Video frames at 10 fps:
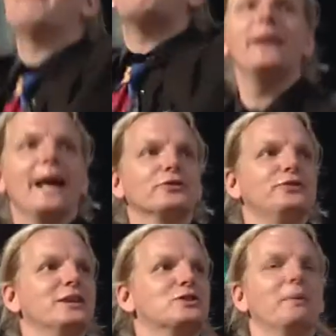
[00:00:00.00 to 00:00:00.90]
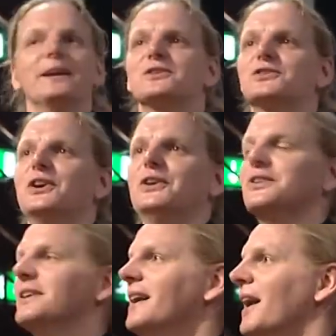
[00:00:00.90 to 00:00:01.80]
Everybody else needs to be concerned.
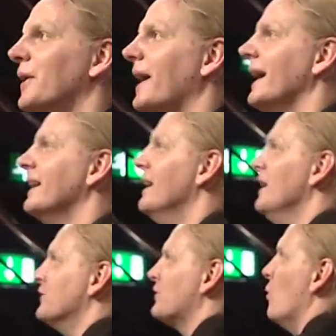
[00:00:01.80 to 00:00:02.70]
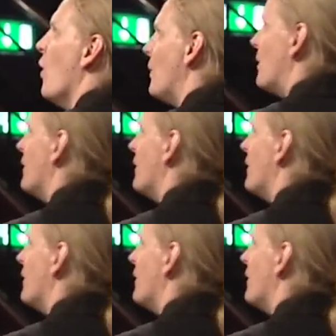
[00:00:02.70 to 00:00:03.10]
OK? So what we